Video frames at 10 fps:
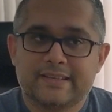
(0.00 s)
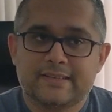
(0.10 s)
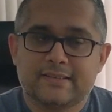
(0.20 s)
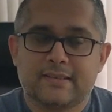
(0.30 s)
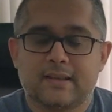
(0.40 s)

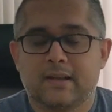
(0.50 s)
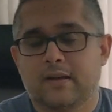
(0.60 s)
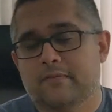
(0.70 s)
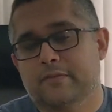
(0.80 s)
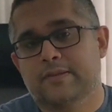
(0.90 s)
lease
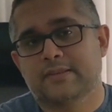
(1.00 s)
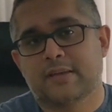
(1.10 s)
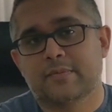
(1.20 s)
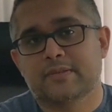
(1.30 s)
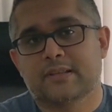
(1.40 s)
for this
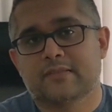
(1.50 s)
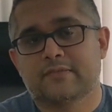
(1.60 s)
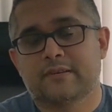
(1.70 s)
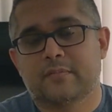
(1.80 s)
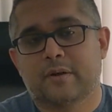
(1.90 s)
game
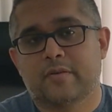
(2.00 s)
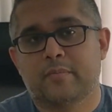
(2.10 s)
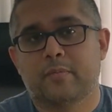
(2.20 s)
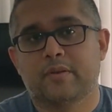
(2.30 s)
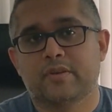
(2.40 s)
itself by
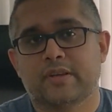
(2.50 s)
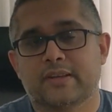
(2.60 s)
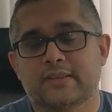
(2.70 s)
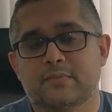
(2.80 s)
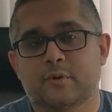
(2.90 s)
republishing
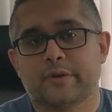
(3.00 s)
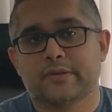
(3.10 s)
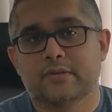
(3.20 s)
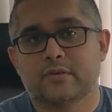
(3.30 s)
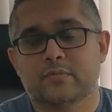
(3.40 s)
it at some point.
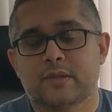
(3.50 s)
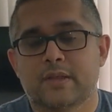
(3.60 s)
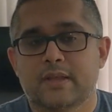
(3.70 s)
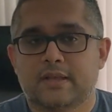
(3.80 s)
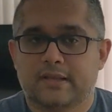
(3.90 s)
So
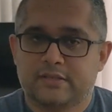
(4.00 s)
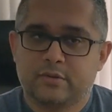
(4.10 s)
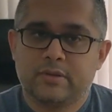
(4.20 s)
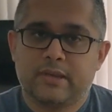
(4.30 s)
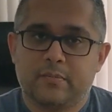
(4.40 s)
let's
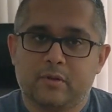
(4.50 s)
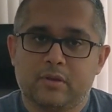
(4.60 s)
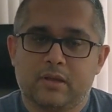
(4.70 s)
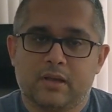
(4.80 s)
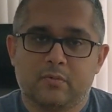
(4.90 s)
go to the
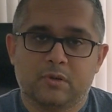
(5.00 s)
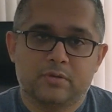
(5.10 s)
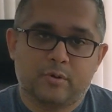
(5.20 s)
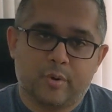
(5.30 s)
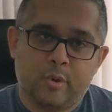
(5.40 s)
table.
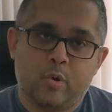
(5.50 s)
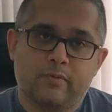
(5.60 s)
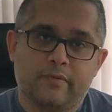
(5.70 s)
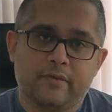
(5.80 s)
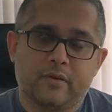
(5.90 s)
We'll do a quick
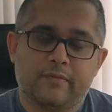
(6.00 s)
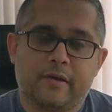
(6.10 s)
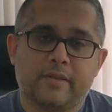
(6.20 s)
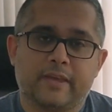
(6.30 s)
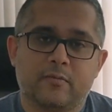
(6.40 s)
overview of
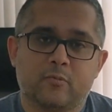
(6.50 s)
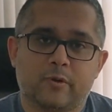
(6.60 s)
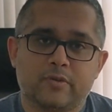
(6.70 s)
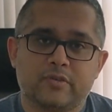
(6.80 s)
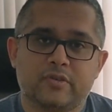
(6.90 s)
how the game
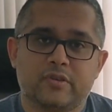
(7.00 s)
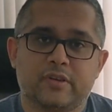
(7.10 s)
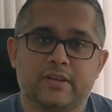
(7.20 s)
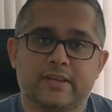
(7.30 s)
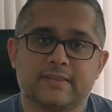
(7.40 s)
works so that you
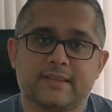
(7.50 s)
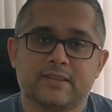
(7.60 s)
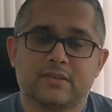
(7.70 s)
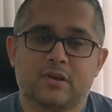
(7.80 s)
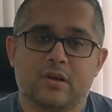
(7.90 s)
can get a
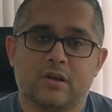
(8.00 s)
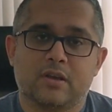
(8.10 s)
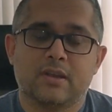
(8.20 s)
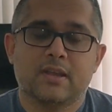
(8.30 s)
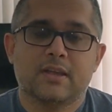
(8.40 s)
sense
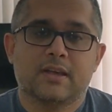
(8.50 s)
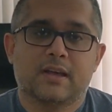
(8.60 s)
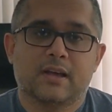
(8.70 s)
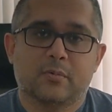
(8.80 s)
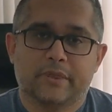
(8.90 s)
on
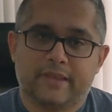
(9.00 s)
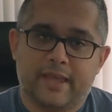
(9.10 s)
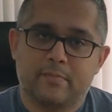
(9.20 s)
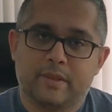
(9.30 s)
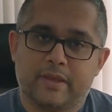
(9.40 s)
what the
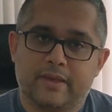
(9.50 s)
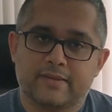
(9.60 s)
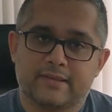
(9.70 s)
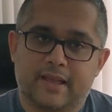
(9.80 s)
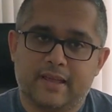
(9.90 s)
gameplay
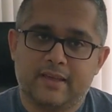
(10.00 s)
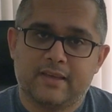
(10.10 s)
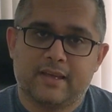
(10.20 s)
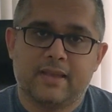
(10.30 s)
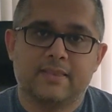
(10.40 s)
is like,
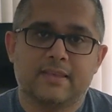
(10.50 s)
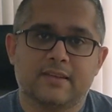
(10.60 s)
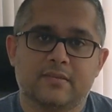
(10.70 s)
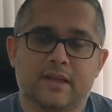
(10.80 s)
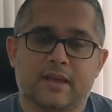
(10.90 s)
and
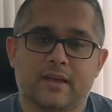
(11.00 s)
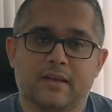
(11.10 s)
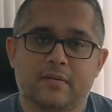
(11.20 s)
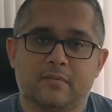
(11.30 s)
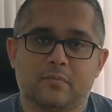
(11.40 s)
then
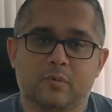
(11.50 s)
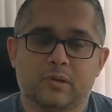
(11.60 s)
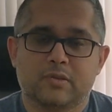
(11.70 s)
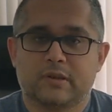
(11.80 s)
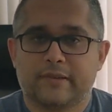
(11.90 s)

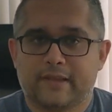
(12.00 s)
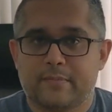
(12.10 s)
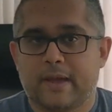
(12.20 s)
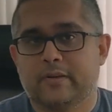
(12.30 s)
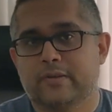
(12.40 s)
we'll sort of like
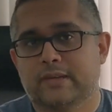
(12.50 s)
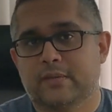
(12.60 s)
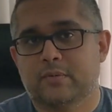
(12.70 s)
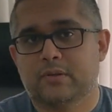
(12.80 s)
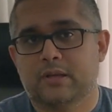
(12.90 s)
come back to the
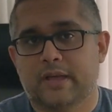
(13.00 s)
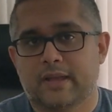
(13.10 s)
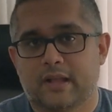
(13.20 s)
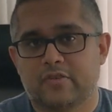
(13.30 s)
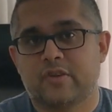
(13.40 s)
table
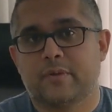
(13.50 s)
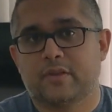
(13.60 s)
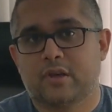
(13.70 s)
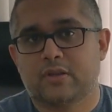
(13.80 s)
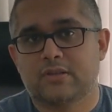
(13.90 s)
and I'll share
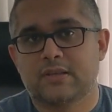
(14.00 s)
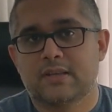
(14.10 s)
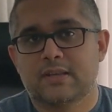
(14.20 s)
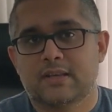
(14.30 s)
my thoughts